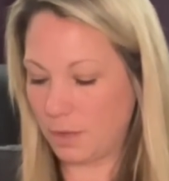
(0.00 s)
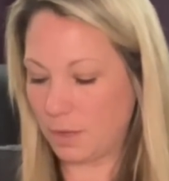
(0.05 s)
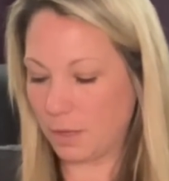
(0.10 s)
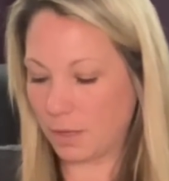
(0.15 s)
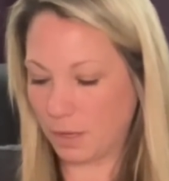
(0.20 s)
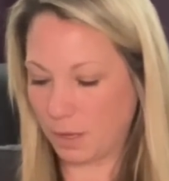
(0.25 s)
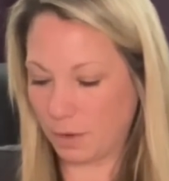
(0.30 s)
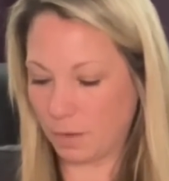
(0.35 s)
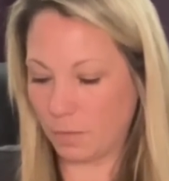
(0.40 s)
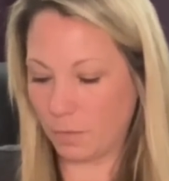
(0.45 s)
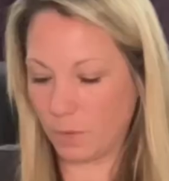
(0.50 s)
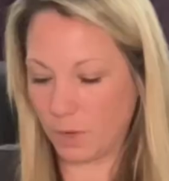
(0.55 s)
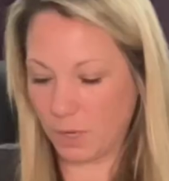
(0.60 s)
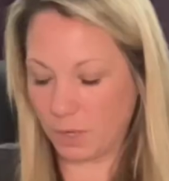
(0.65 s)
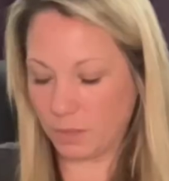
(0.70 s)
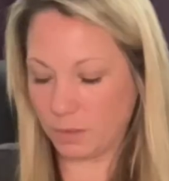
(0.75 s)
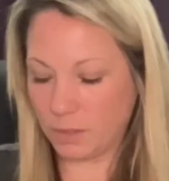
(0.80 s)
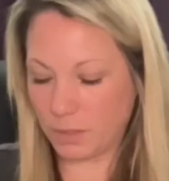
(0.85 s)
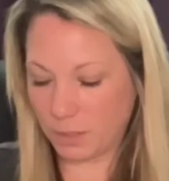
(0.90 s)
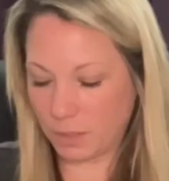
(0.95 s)
King of
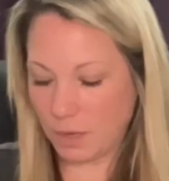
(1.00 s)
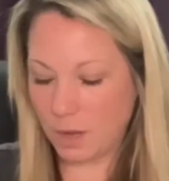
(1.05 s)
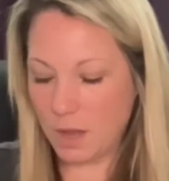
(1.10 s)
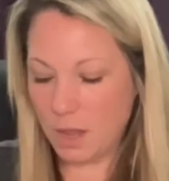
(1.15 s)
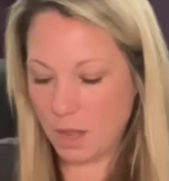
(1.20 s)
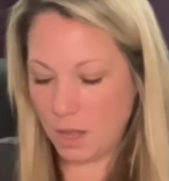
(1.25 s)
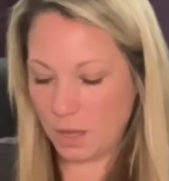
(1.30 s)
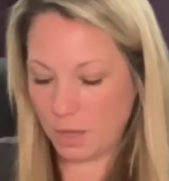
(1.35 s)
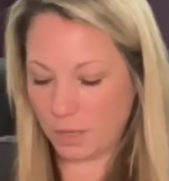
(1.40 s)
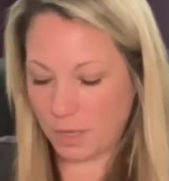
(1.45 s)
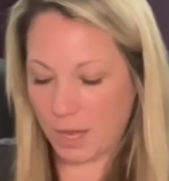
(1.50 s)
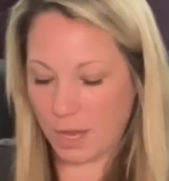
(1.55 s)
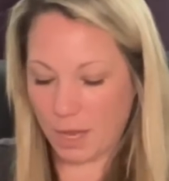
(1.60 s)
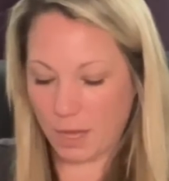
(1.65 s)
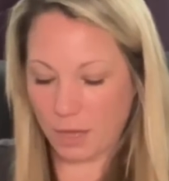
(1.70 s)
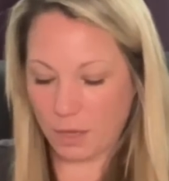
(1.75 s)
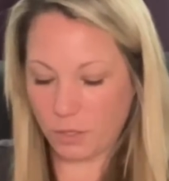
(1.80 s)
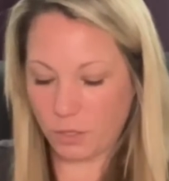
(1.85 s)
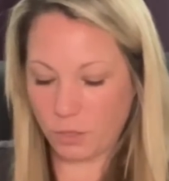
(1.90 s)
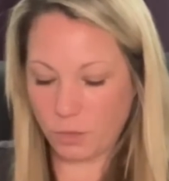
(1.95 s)
Wands.
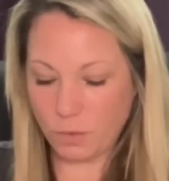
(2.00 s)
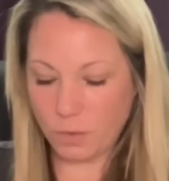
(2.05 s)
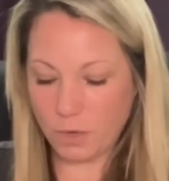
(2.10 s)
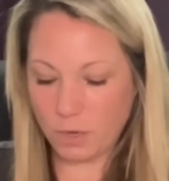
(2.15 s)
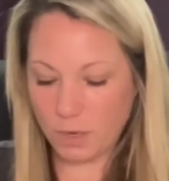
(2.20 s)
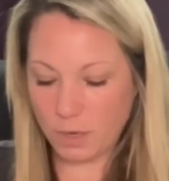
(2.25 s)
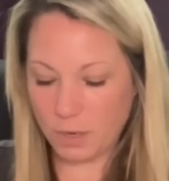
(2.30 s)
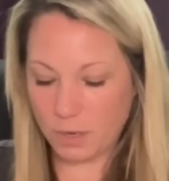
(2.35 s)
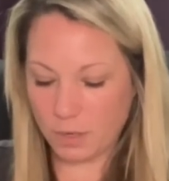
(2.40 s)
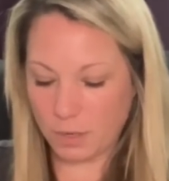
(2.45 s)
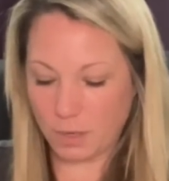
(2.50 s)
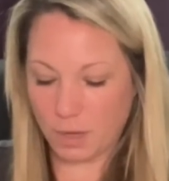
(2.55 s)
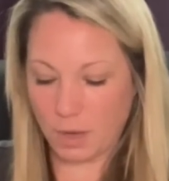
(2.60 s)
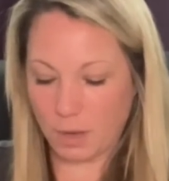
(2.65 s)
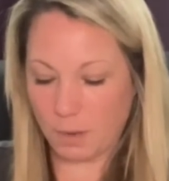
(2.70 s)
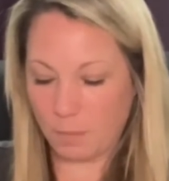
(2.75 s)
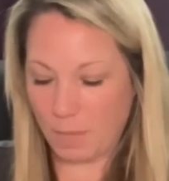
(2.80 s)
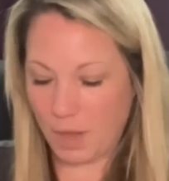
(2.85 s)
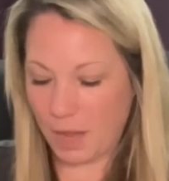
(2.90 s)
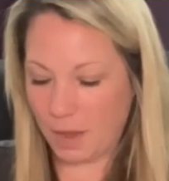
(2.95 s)
Yeah, you could
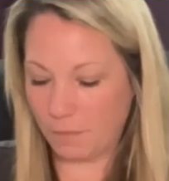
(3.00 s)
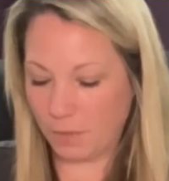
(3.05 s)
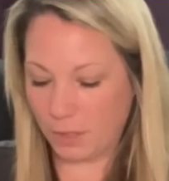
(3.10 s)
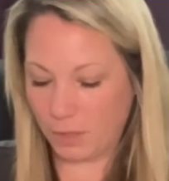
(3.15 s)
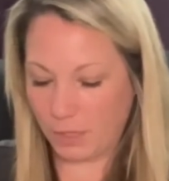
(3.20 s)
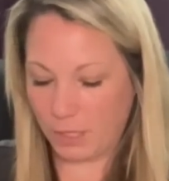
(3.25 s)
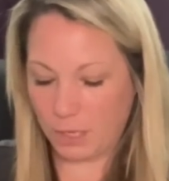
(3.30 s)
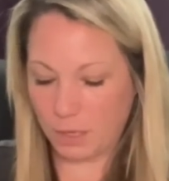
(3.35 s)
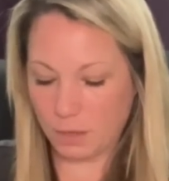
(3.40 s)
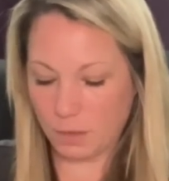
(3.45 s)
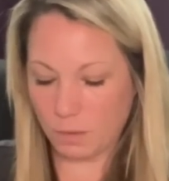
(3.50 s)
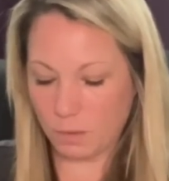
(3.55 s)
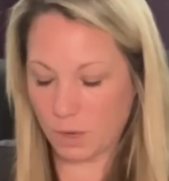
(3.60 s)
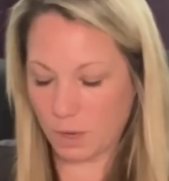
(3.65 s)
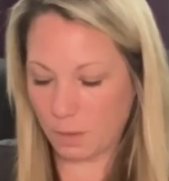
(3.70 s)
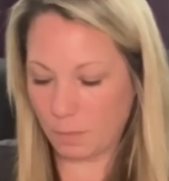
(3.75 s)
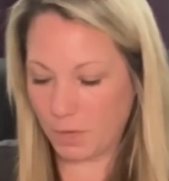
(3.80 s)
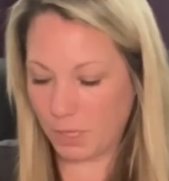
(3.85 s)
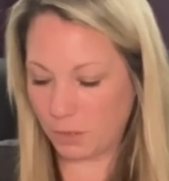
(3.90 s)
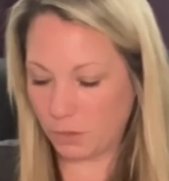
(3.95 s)
um, have a Leo
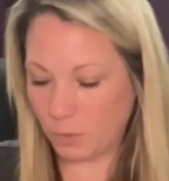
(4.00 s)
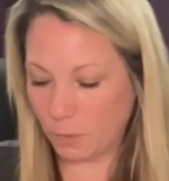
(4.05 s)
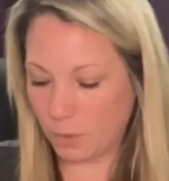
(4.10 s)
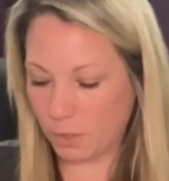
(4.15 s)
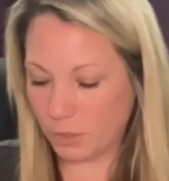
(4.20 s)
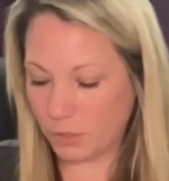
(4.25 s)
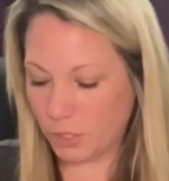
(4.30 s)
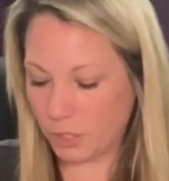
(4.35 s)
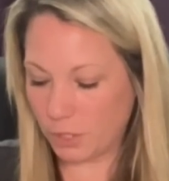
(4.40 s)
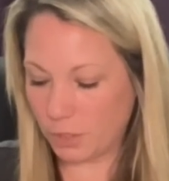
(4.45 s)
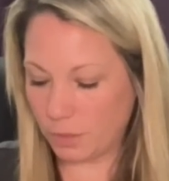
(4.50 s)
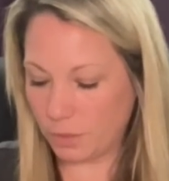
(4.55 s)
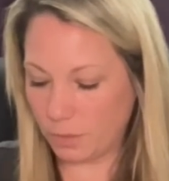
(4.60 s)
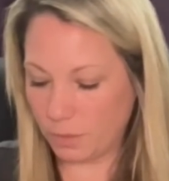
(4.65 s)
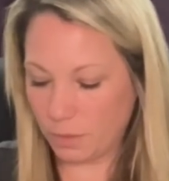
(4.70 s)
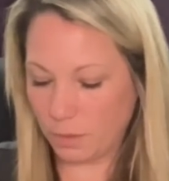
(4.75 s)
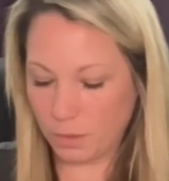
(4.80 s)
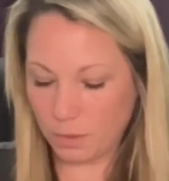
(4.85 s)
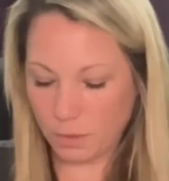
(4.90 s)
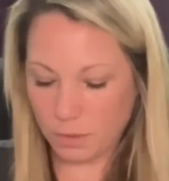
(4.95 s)
coming towards you.
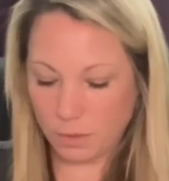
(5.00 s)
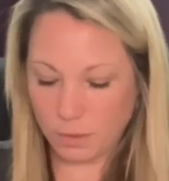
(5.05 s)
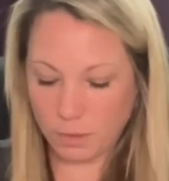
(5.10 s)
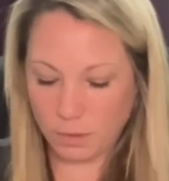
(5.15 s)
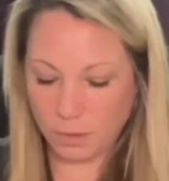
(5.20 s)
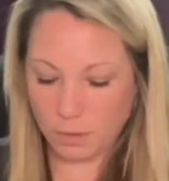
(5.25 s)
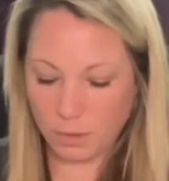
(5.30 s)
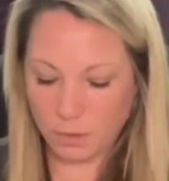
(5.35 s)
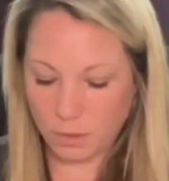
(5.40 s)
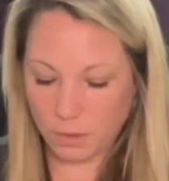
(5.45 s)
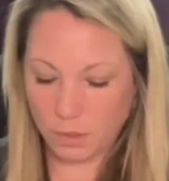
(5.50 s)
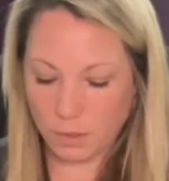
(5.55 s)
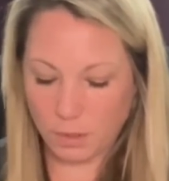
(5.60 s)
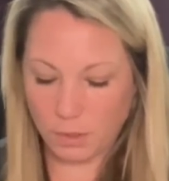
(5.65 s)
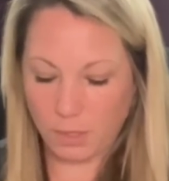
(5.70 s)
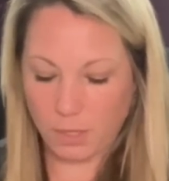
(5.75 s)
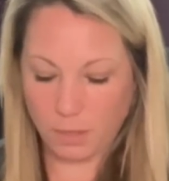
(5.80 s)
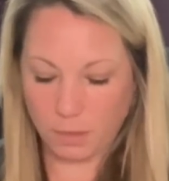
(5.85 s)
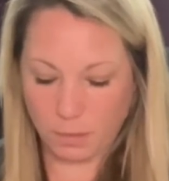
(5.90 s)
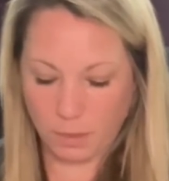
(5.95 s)
A
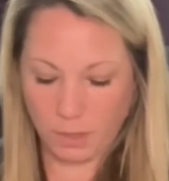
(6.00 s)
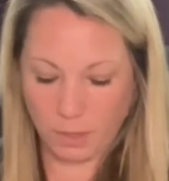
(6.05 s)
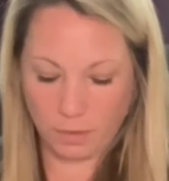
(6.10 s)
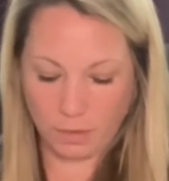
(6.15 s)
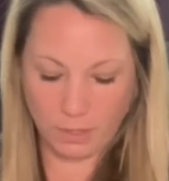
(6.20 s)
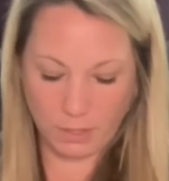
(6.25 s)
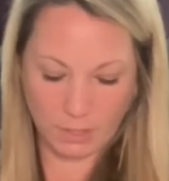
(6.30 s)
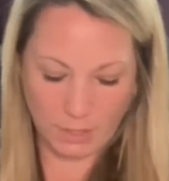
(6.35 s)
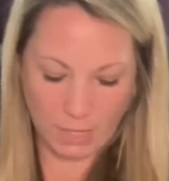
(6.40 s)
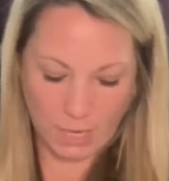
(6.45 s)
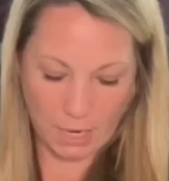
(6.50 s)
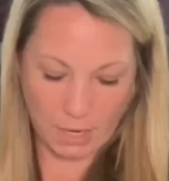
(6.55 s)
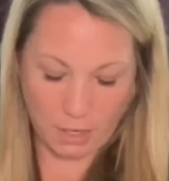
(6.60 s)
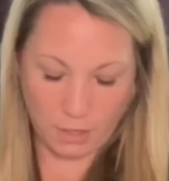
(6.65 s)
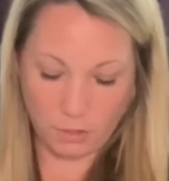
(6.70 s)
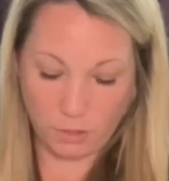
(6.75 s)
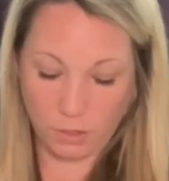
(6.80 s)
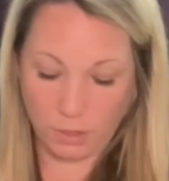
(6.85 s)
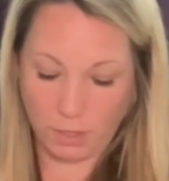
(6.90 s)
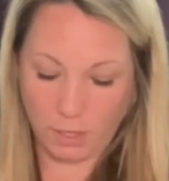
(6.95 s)
Leo, Aries,
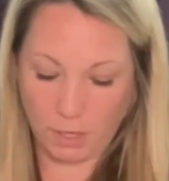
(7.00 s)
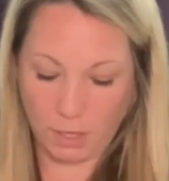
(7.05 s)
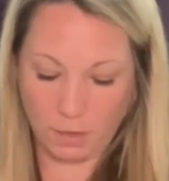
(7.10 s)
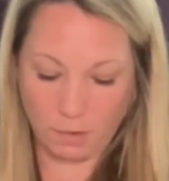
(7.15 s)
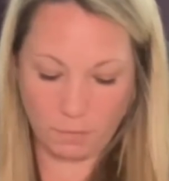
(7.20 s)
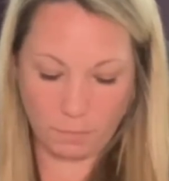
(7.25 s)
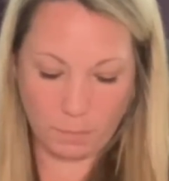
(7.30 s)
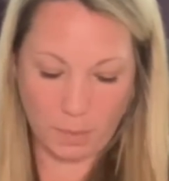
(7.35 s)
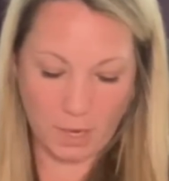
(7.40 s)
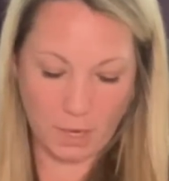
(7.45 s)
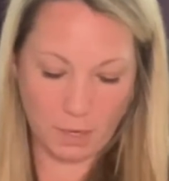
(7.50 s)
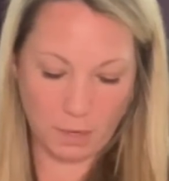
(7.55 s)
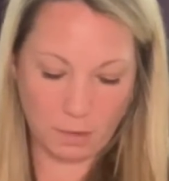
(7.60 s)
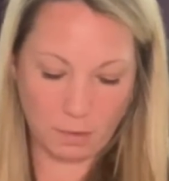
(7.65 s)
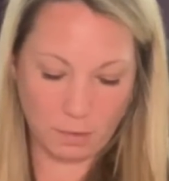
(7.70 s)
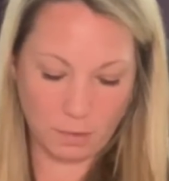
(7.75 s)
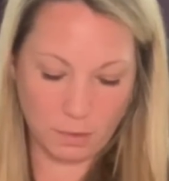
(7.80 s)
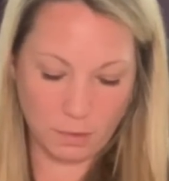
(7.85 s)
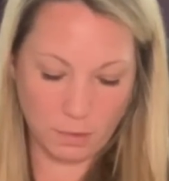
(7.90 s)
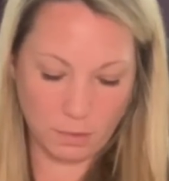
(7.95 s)
Sag, a King of
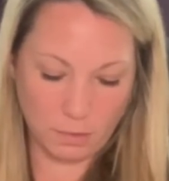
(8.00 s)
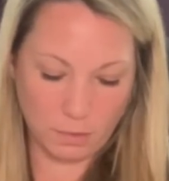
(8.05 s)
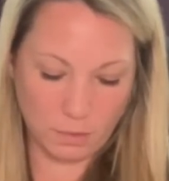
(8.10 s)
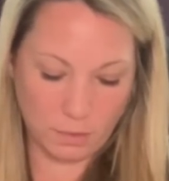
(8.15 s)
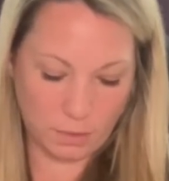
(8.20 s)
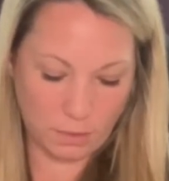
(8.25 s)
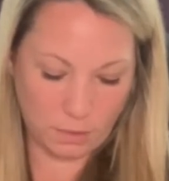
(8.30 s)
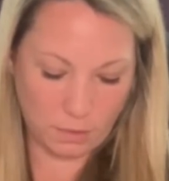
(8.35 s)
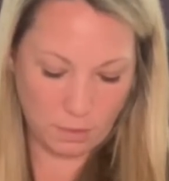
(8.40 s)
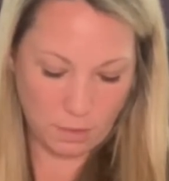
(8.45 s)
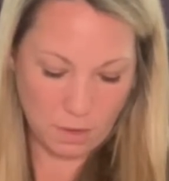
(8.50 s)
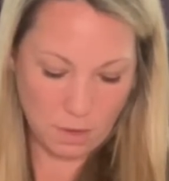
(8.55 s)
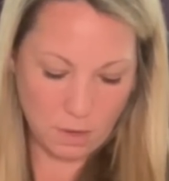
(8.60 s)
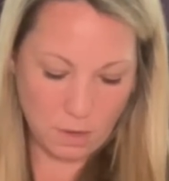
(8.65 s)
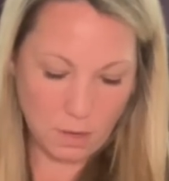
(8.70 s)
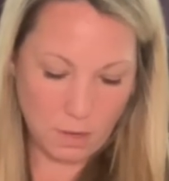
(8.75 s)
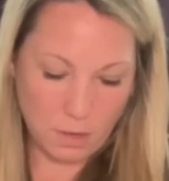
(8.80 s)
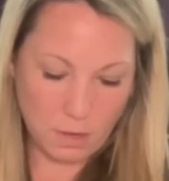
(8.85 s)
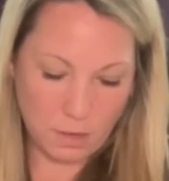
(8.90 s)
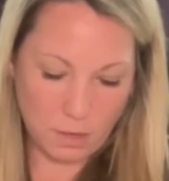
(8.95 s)
Pentacles
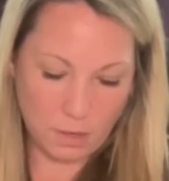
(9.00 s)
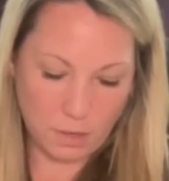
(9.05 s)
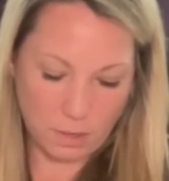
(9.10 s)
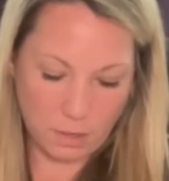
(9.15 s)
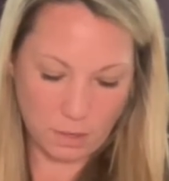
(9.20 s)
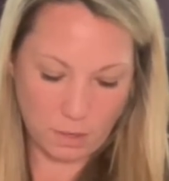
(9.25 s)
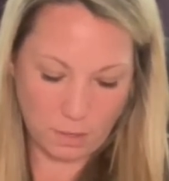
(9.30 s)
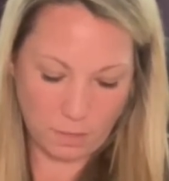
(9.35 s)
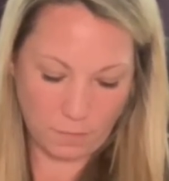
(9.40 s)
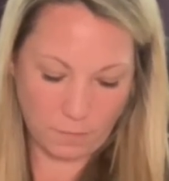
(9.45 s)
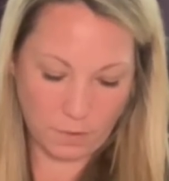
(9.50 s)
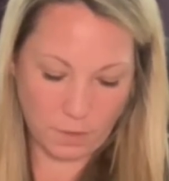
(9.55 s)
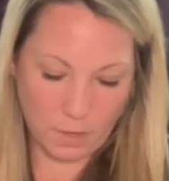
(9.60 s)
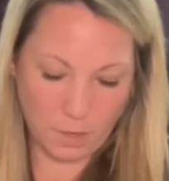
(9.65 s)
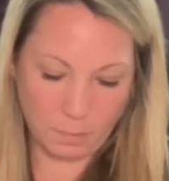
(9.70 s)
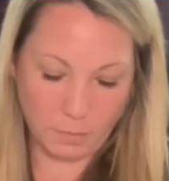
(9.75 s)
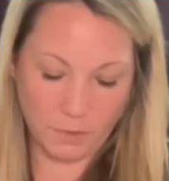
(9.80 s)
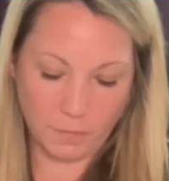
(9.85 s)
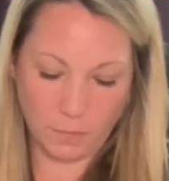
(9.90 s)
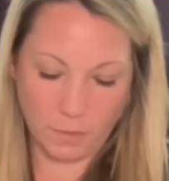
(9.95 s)
Knight of
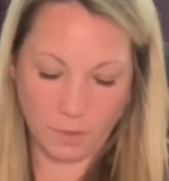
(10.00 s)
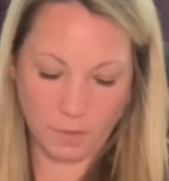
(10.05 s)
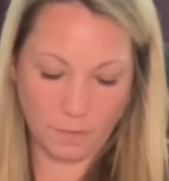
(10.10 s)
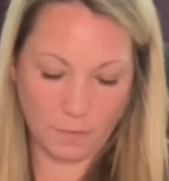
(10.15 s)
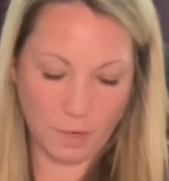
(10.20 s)
Cups, Four of